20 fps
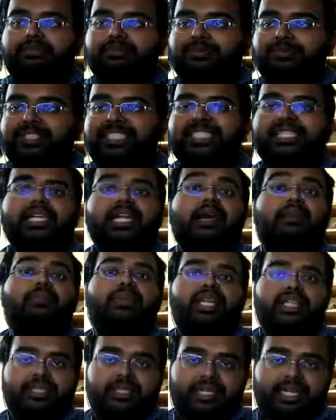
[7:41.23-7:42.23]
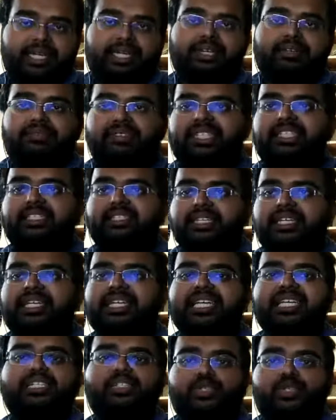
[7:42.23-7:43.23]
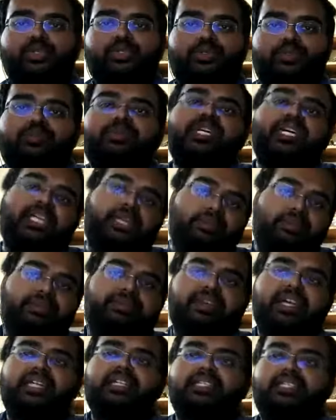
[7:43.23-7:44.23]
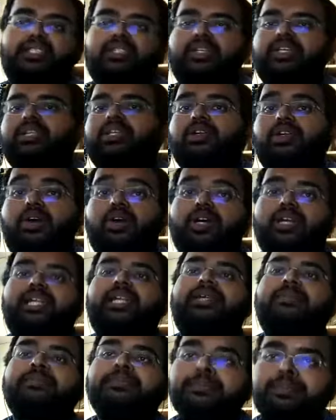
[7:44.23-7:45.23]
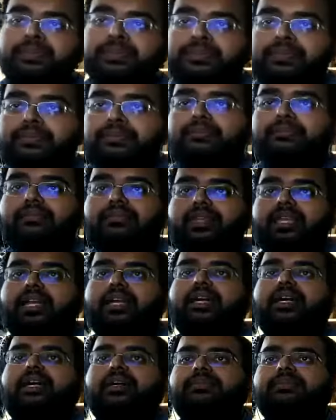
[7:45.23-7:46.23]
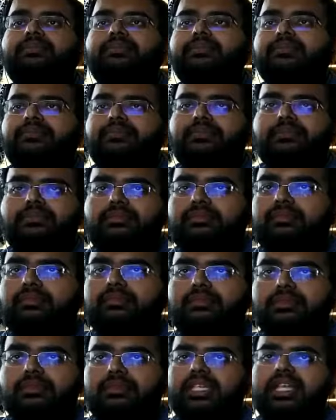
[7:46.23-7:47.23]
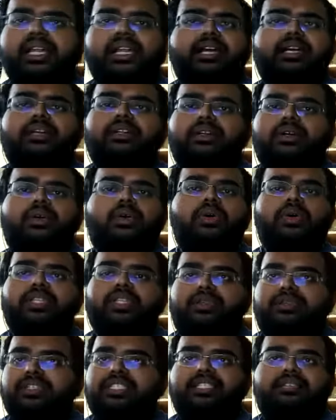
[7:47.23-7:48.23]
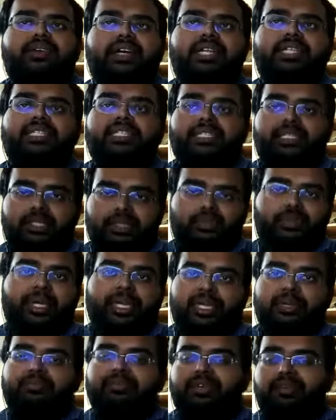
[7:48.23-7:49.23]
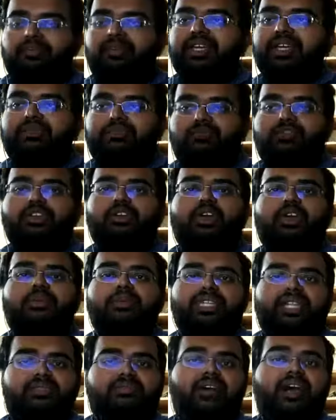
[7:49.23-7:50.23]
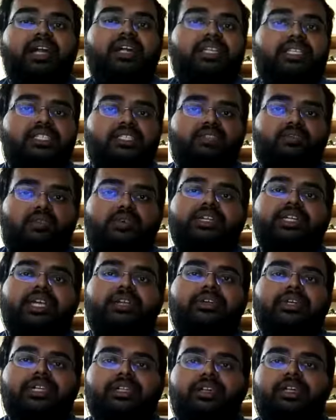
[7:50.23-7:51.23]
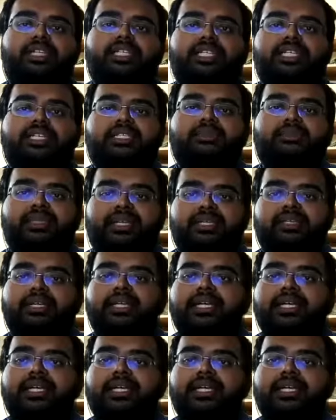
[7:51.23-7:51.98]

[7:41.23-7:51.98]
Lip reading: scrambling the data, which leads to corrupt files in the long run. There are a host of disadvantages as well. We talk about the advantages of what nanotechnology has been